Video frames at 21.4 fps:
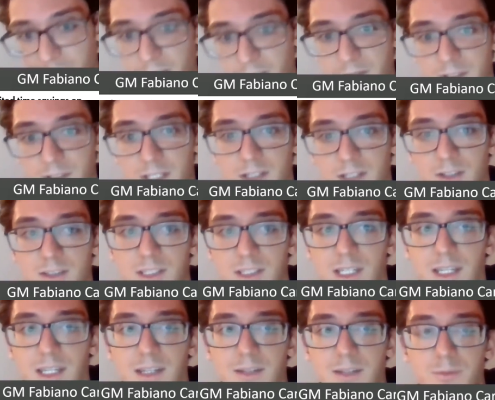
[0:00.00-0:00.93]
and then I'll
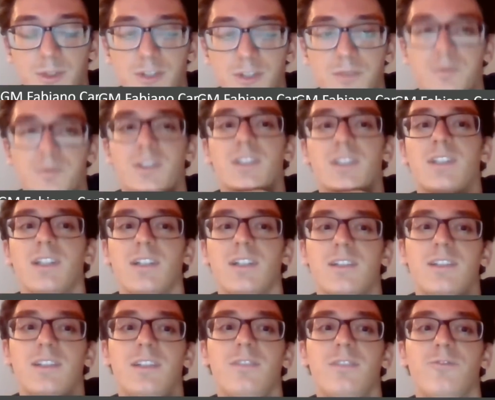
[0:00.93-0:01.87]
take bishop
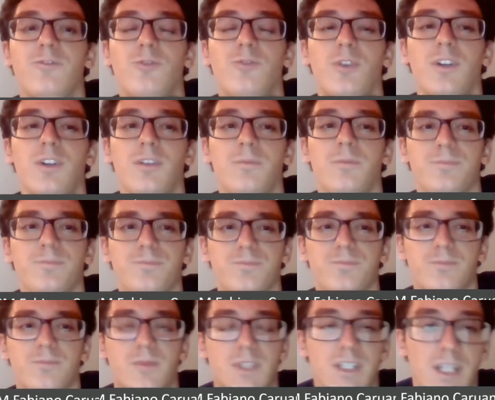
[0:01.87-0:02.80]
c6, c4,
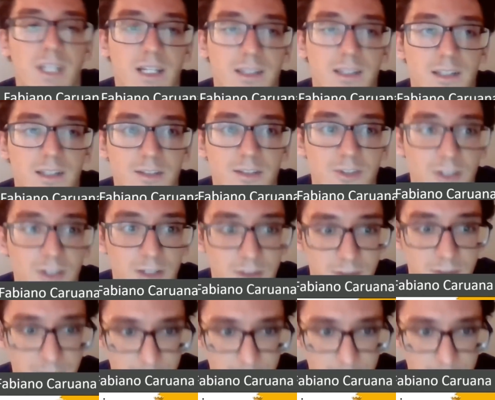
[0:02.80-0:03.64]
sack the exchange.